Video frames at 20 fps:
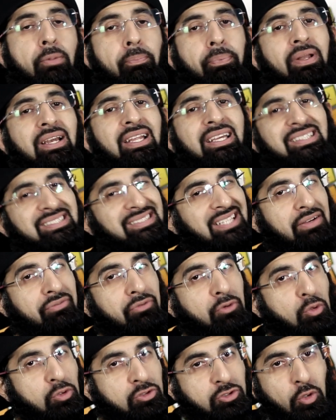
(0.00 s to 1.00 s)
The police
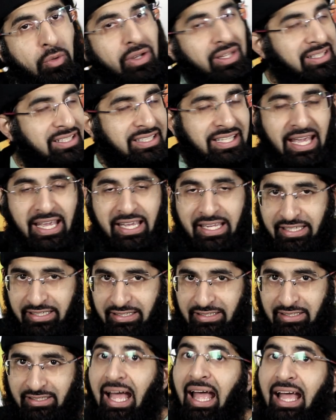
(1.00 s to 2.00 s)
have also
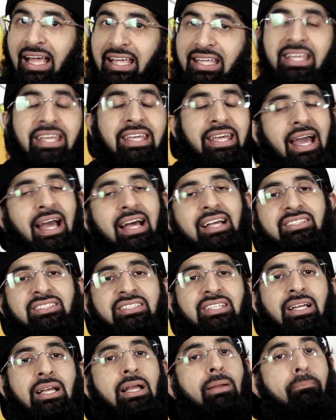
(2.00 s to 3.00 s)
indicated that he
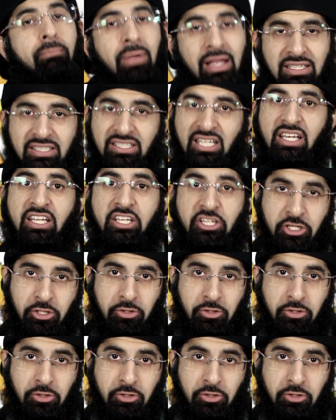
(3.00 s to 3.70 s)
has mental